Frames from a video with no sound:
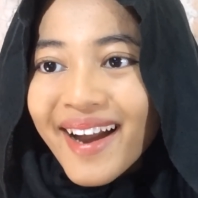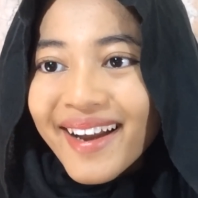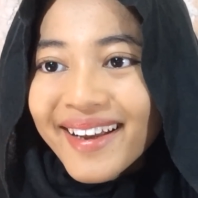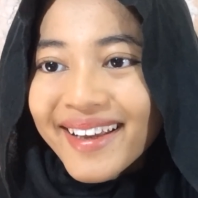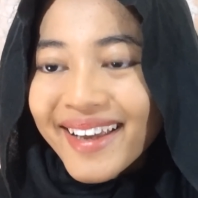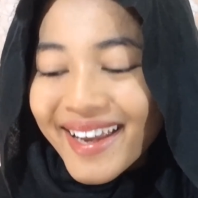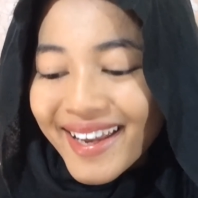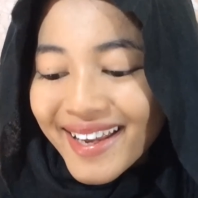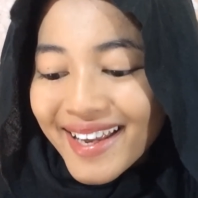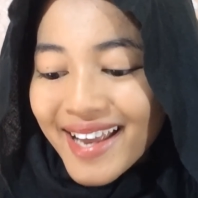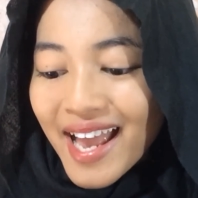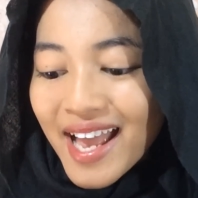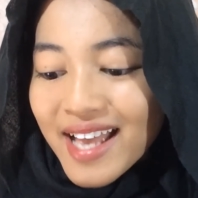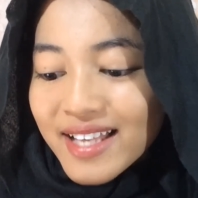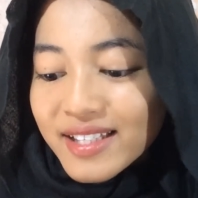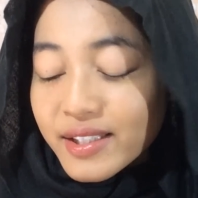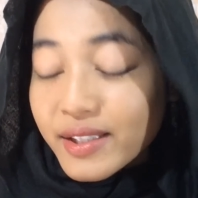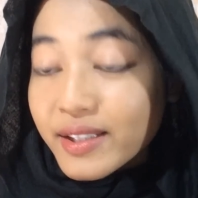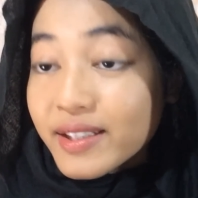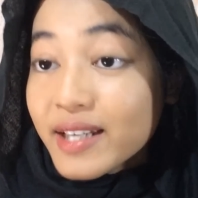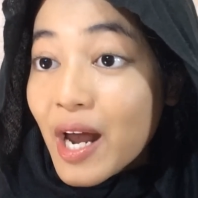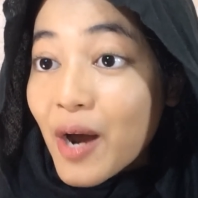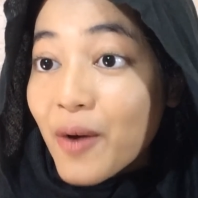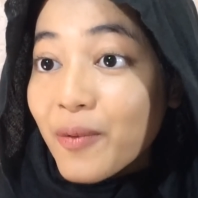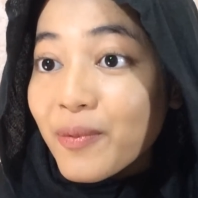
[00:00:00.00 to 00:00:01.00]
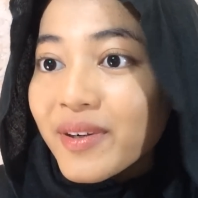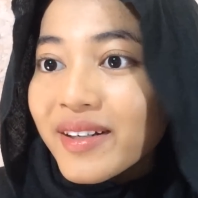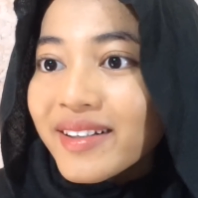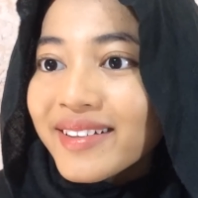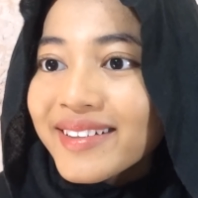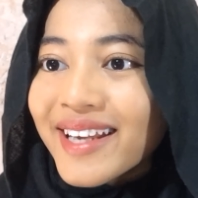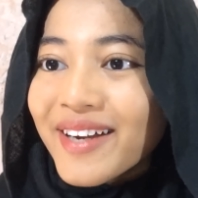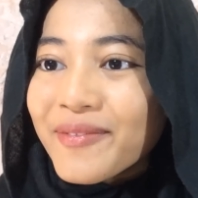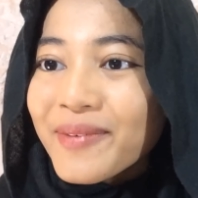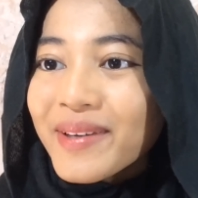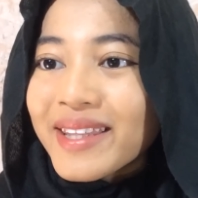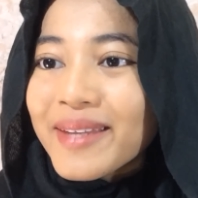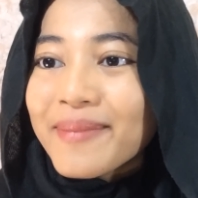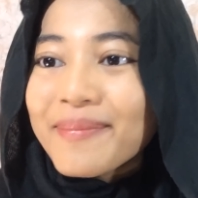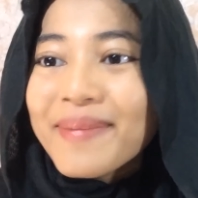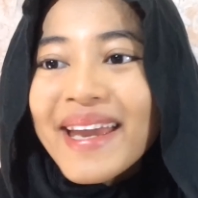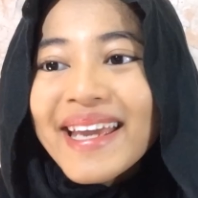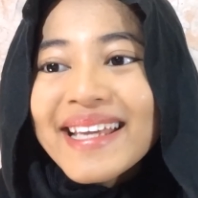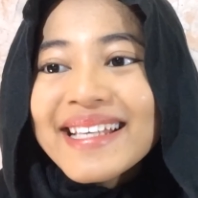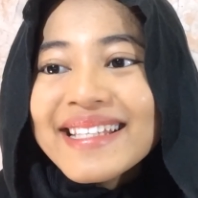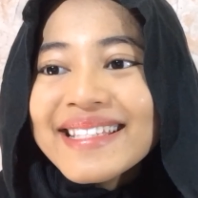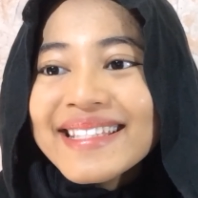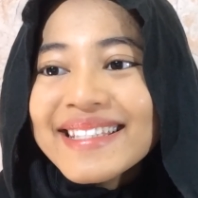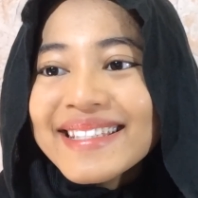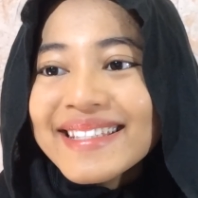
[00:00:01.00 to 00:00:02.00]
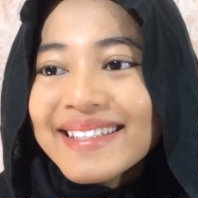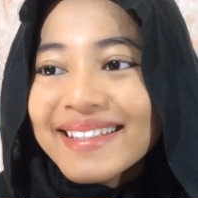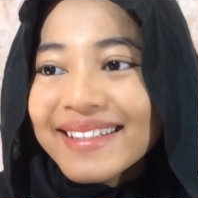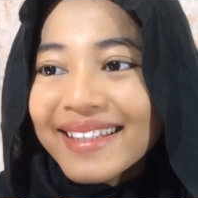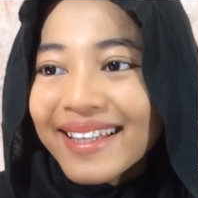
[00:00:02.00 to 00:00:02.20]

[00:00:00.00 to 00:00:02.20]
Okay, so now we're done with the base.